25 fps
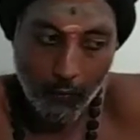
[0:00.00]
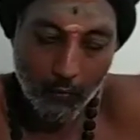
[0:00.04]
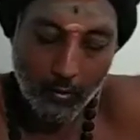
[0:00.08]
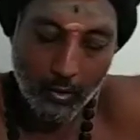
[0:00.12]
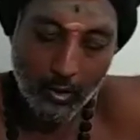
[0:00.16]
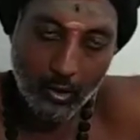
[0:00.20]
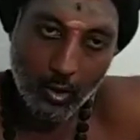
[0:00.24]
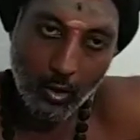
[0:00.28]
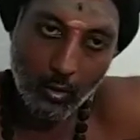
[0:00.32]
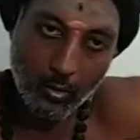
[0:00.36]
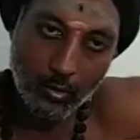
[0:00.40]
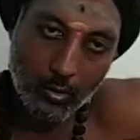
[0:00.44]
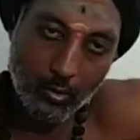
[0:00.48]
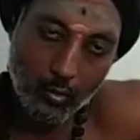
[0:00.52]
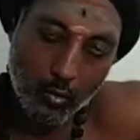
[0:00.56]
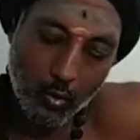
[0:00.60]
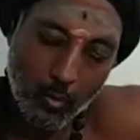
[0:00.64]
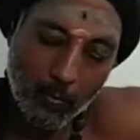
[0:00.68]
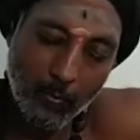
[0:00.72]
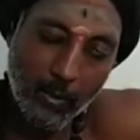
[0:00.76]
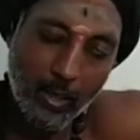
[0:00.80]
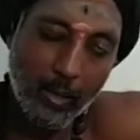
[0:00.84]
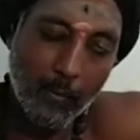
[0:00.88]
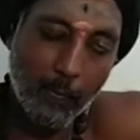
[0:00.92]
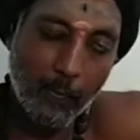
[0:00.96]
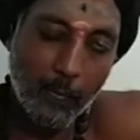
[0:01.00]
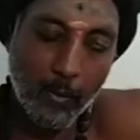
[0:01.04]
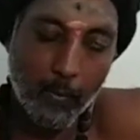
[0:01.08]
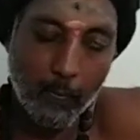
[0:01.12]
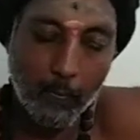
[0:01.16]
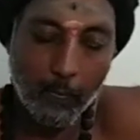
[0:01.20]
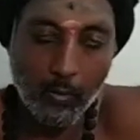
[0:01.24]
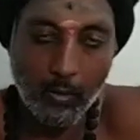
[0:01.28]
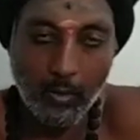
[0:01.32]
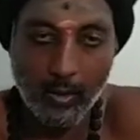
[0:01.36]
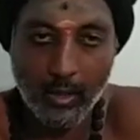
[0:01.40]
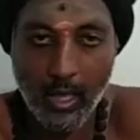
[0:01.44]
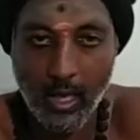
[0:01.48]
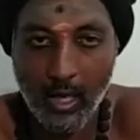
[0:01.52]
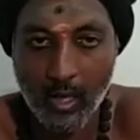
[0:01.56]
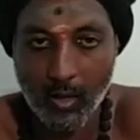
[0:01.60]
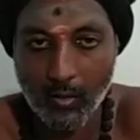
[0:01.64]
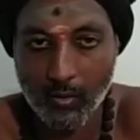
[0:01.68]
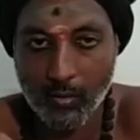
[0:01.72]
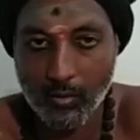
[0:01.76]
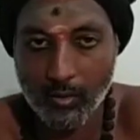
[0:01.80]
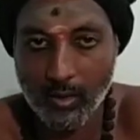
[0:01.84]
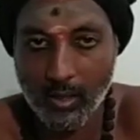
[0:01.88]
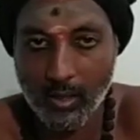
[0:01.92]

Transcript: Without so many people, they are